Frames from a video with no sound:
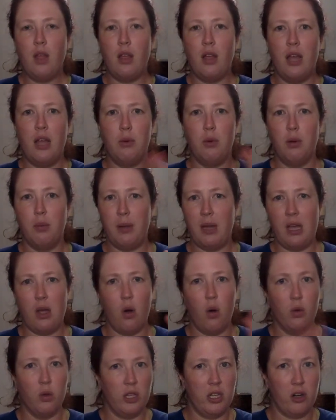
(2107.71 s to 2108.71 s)
It will be
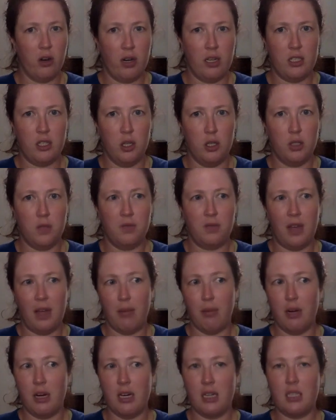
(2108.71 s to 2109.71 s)
only Grace Notes
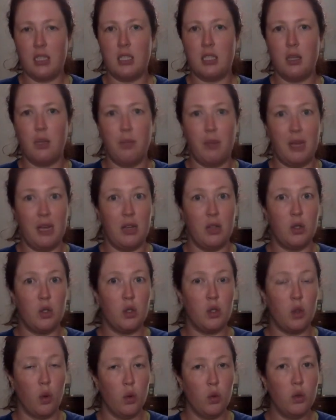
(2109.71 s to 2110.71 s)
fabrics being
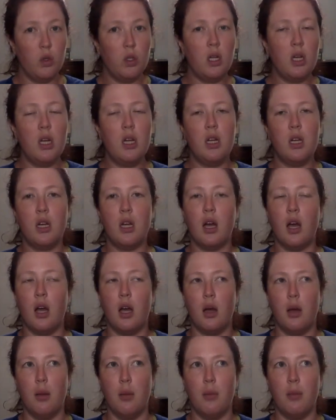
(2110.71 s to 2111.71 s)
sold,
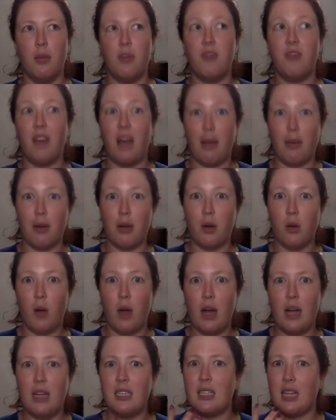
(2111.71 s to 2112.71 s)

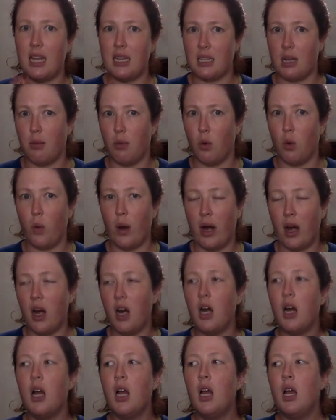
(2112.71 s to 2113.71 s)
fabric-wise, as I'm
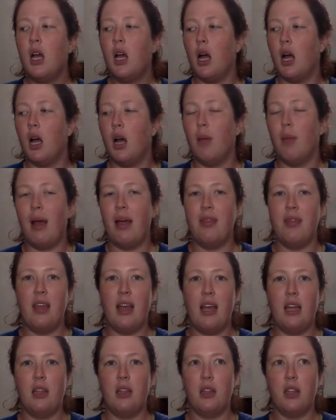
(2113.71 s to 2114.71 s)
aware. And
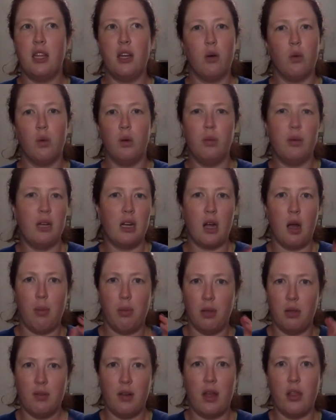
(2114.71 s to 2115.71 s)
then there will be a
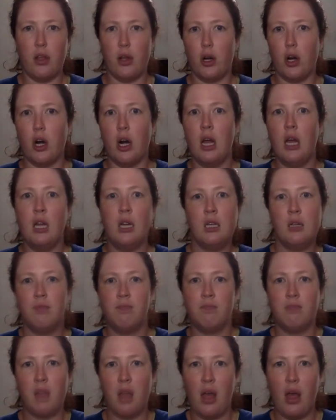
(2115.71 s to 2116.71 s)
couple of other
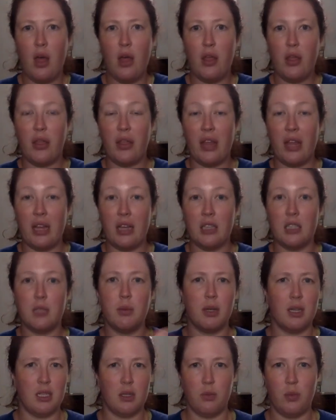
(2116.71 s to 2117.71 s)
things,
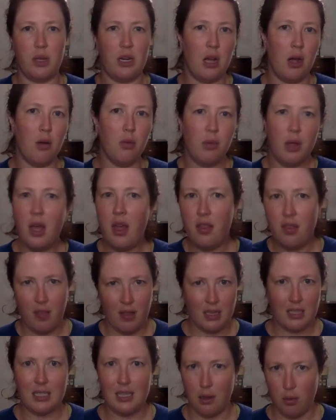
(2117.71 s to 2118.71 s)
because we know
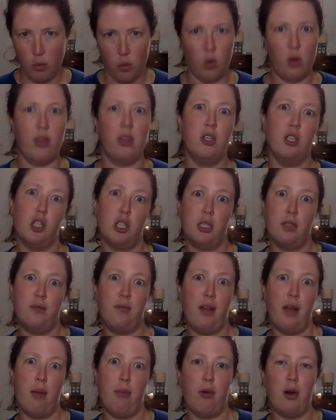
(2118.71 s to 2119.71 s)
they sell more than just
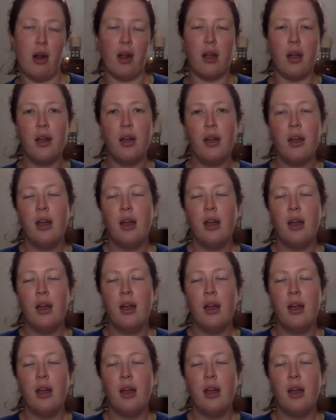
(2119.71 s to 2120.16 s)
fabric.